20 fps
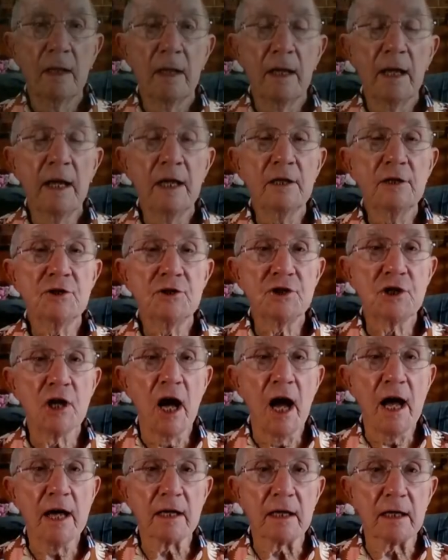In
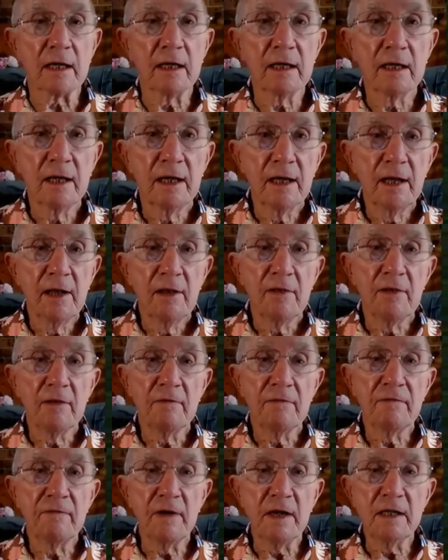China, the
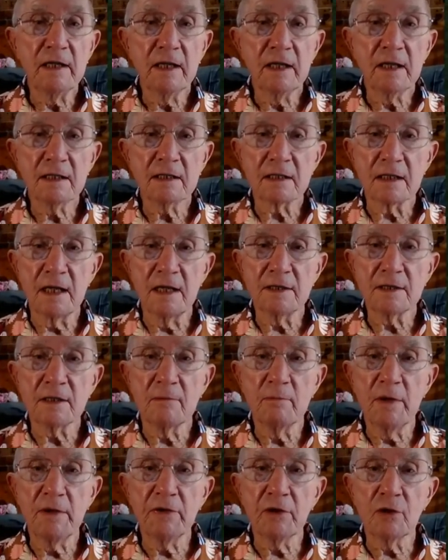phoenix is a
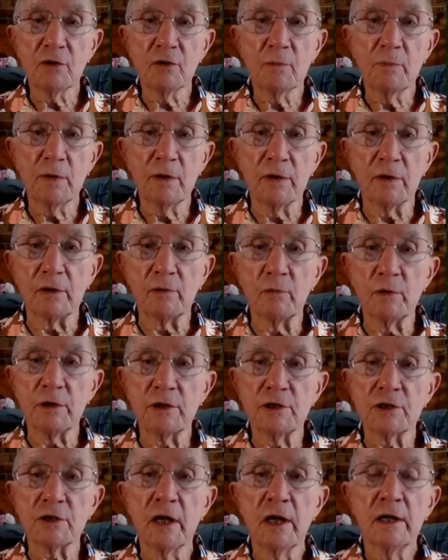mythical bird
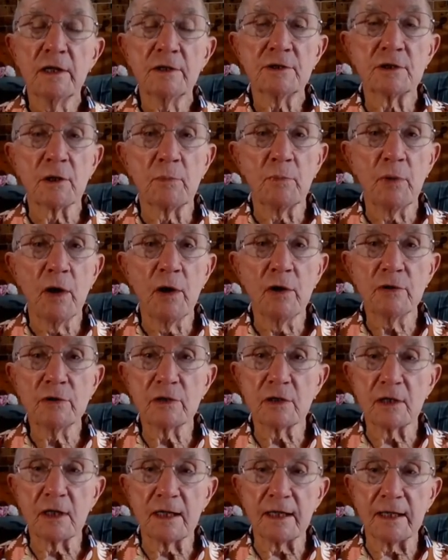which
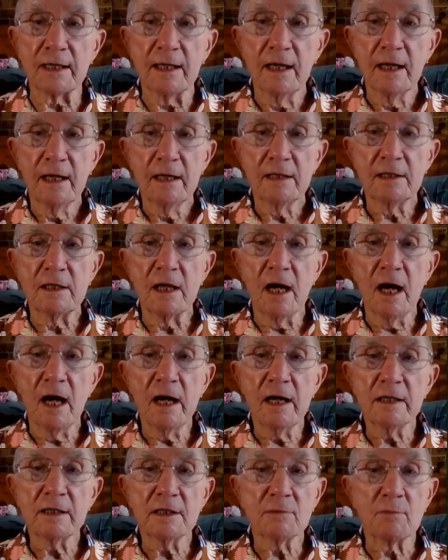supposedly
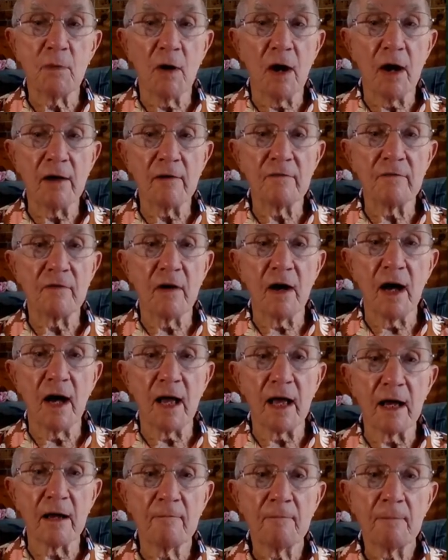dies by
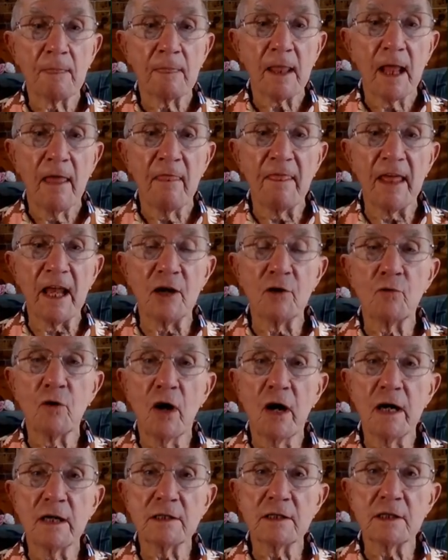fire, then
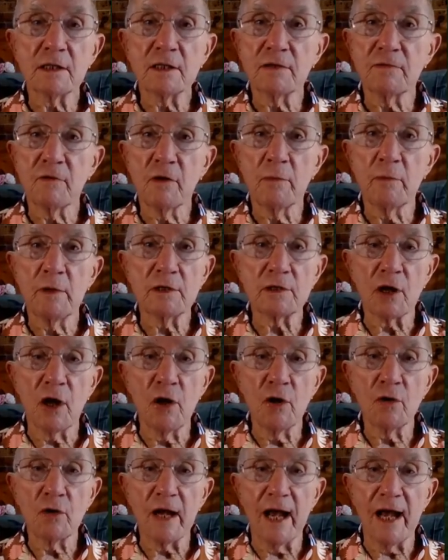rises from its
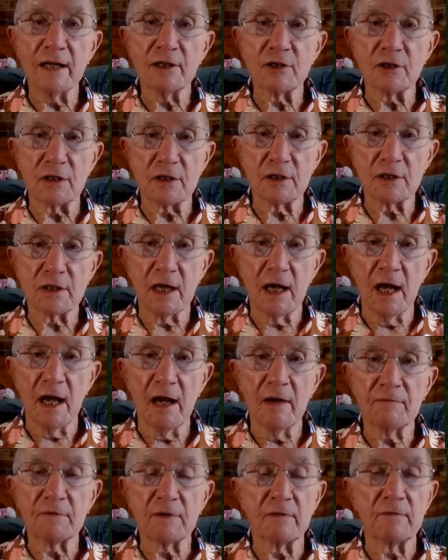own ashes
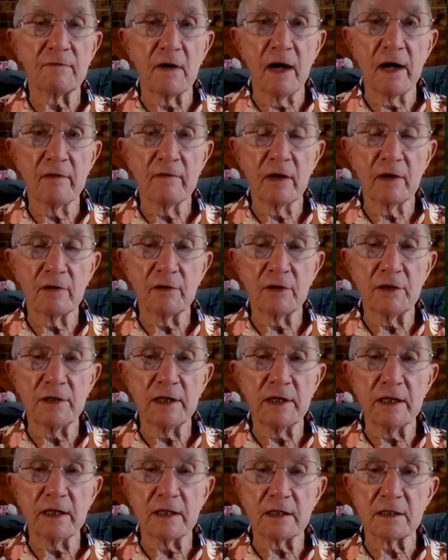after 500
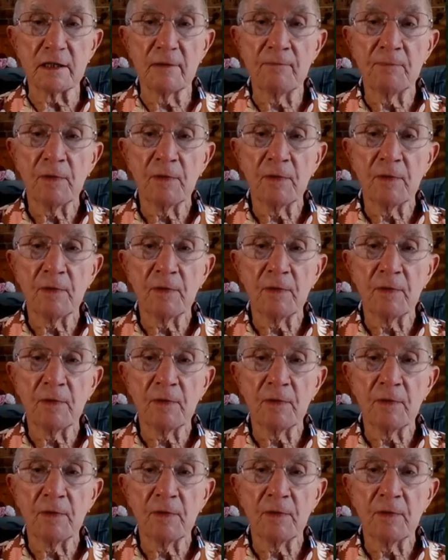years.